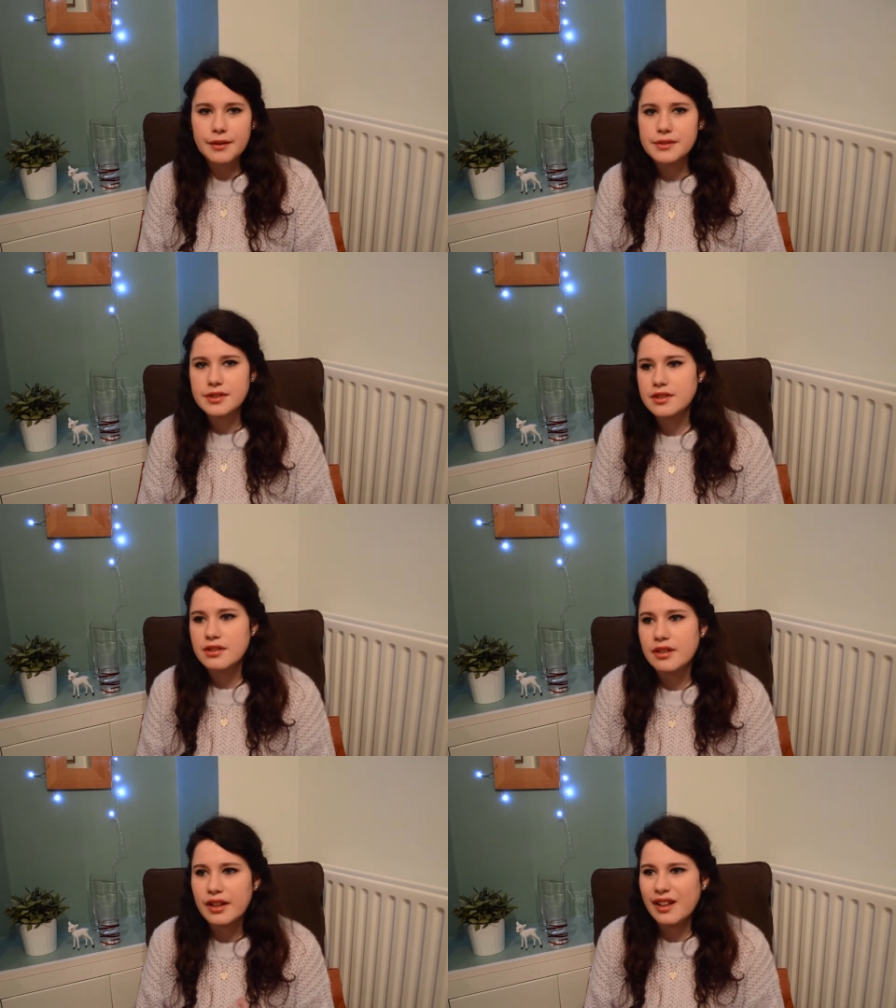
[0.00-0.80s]
I was
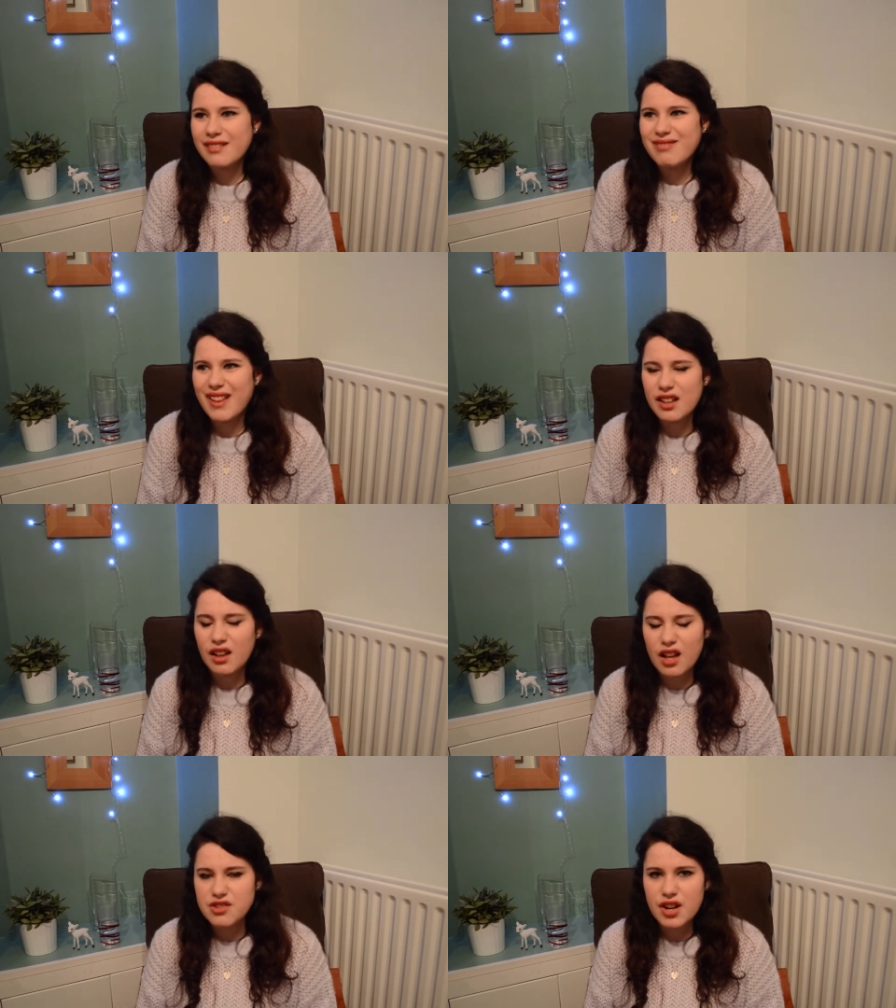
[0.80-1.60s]
like,
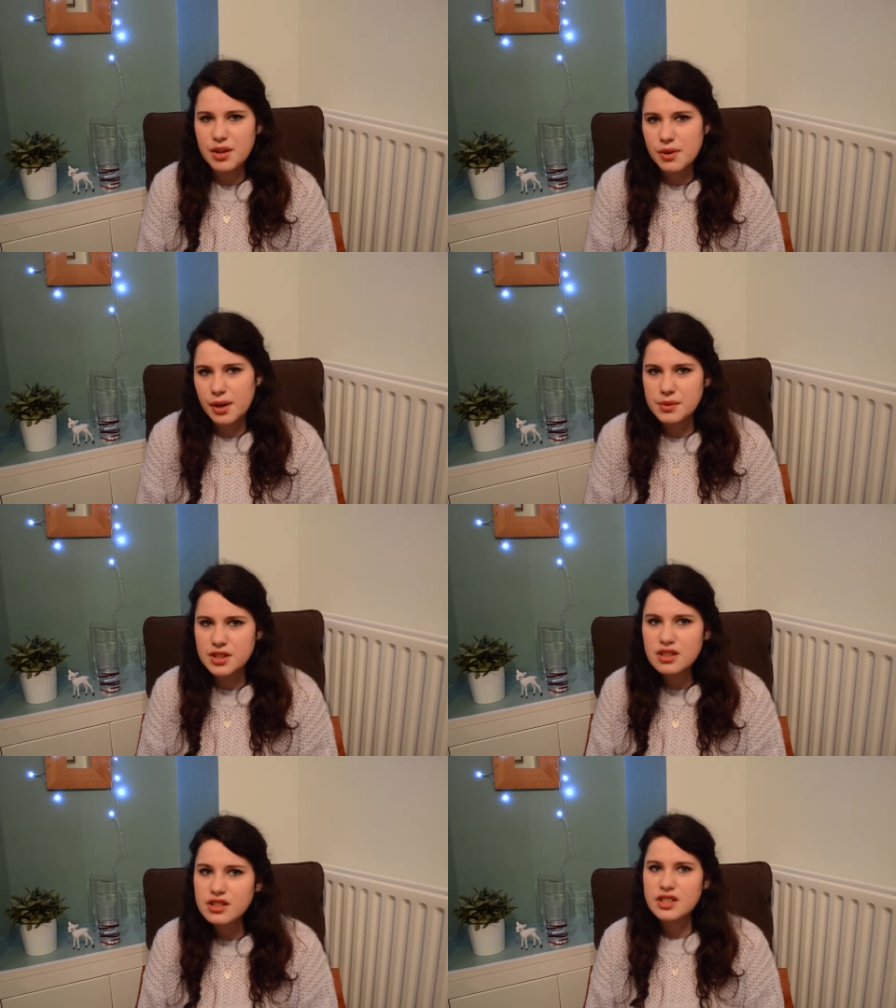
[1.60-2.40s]
I drank when I was
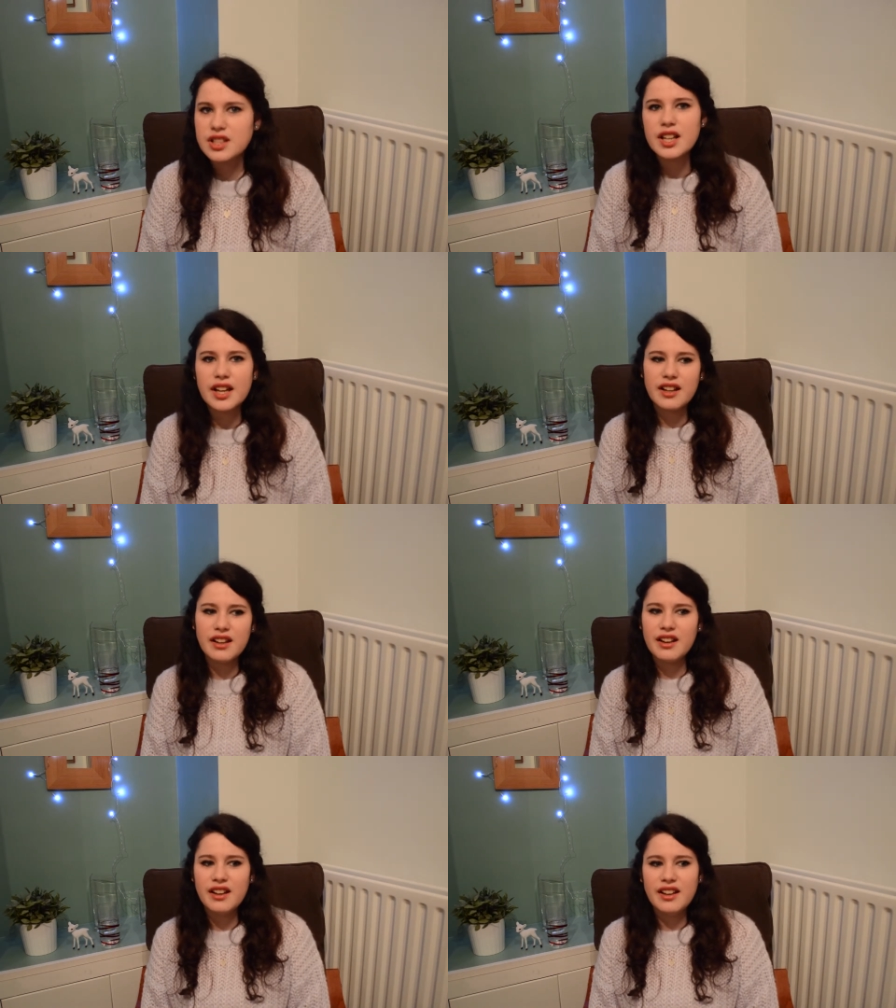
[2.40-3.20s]
thirsty,
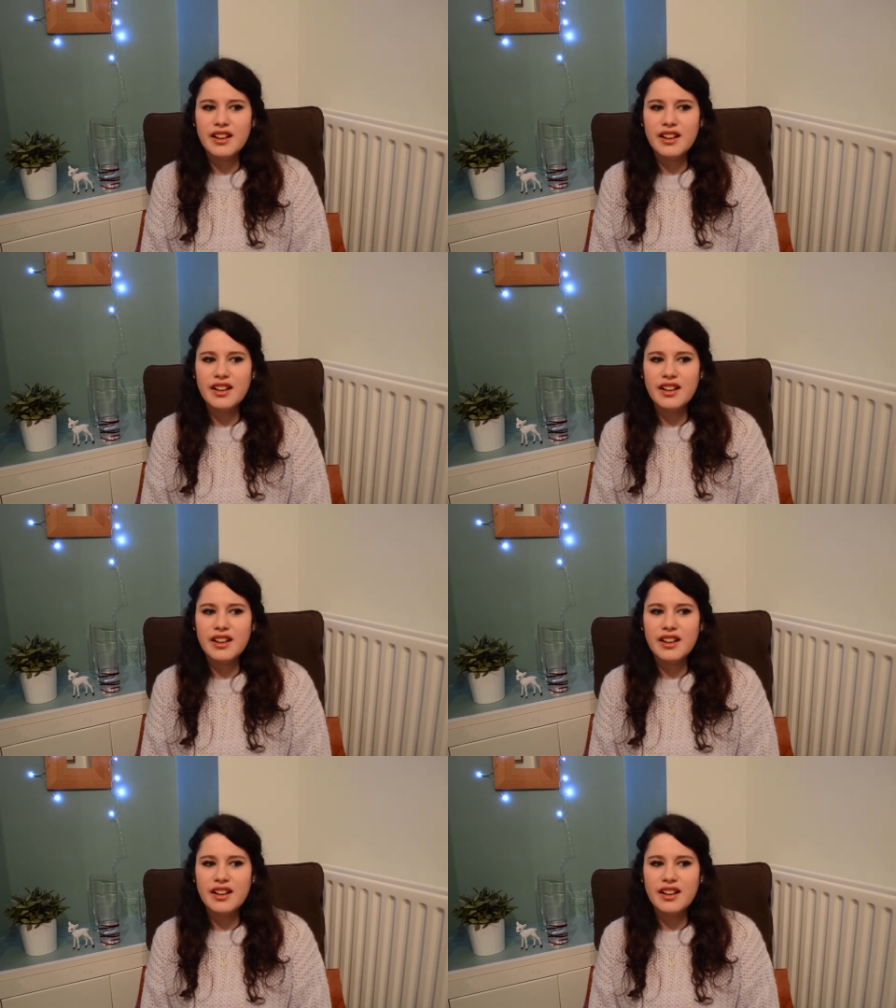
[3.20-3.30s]
and